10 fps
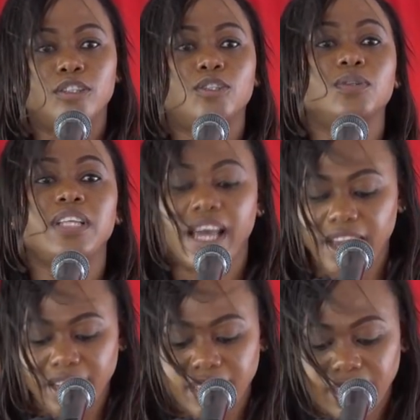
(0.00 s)

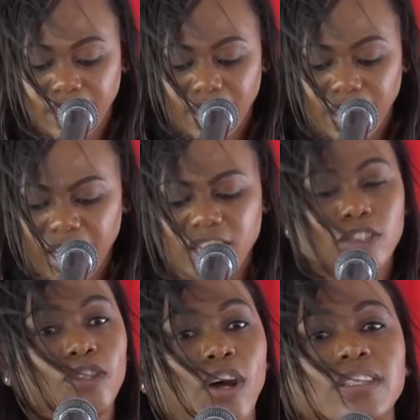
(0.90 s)
Today is
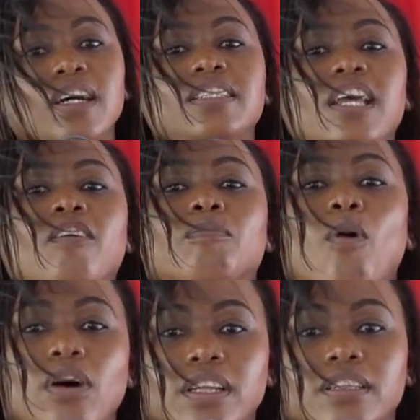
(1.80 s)
not a day of
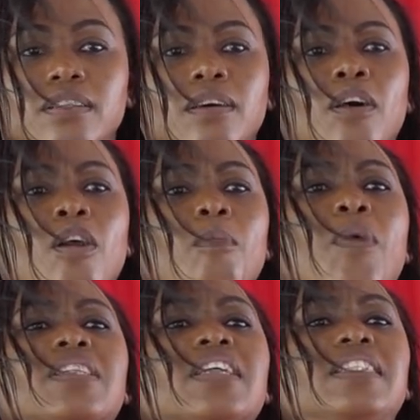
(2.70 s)
mourning,
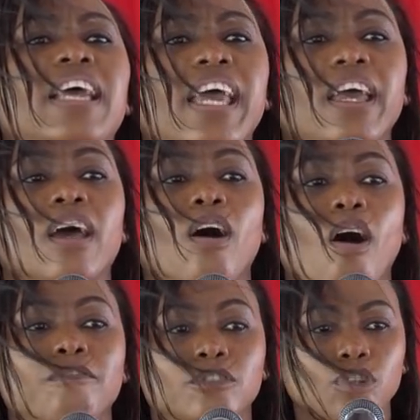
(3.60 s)
but a day
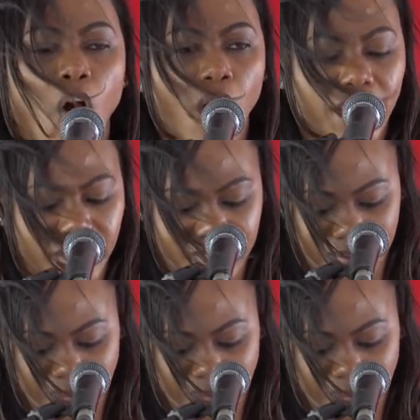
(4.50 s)
of joy.